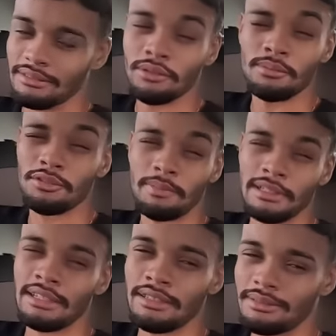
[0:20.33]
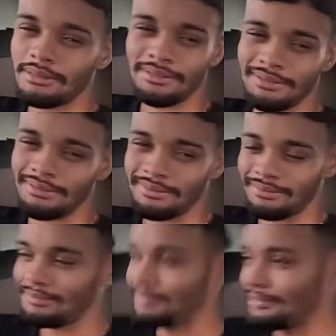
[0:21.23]
Too much yeah. Pattaya.
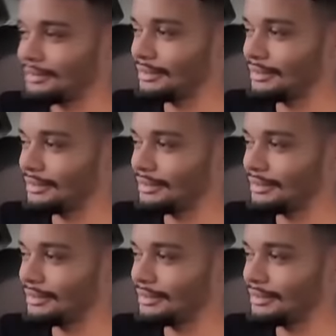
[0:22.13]
Yeah.